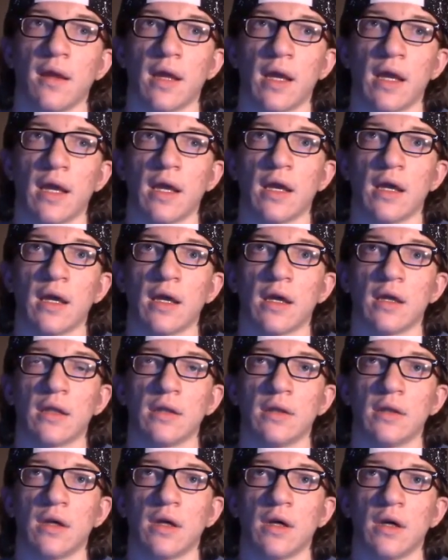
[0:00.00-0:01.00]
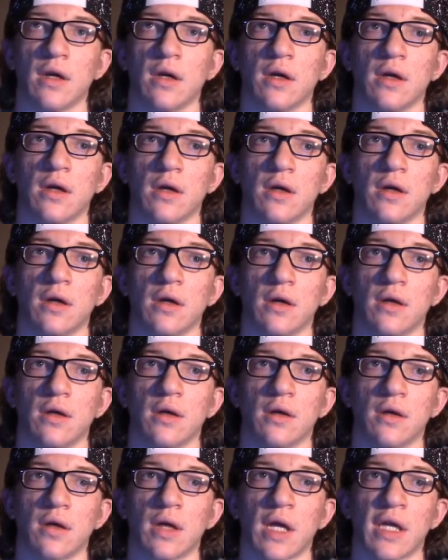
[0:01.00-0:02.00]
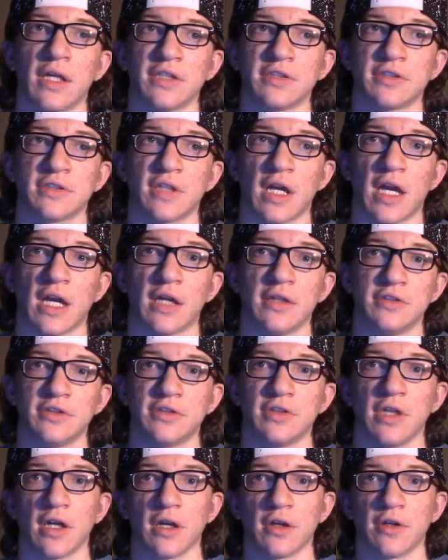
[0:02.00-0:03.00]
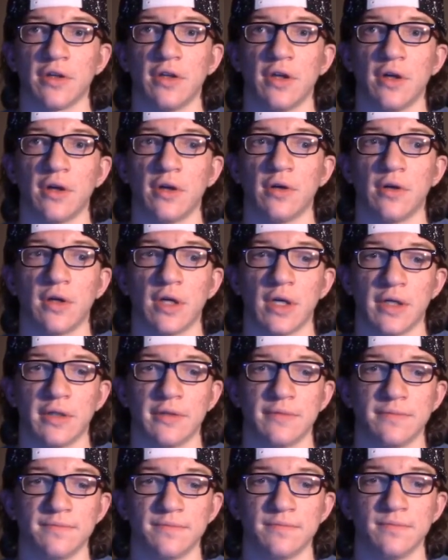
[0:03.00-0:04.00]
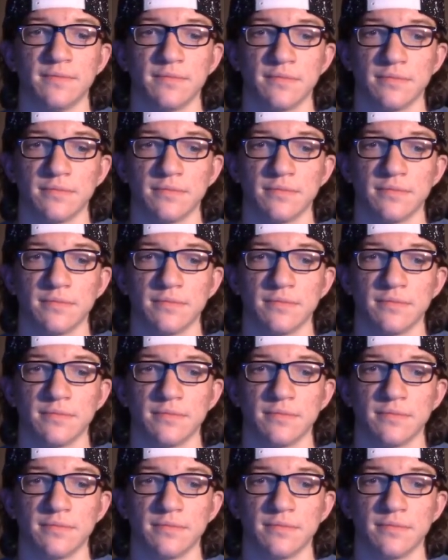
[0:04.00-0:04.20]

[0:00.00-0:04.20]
and uh, I just thought I'd share, you know, um,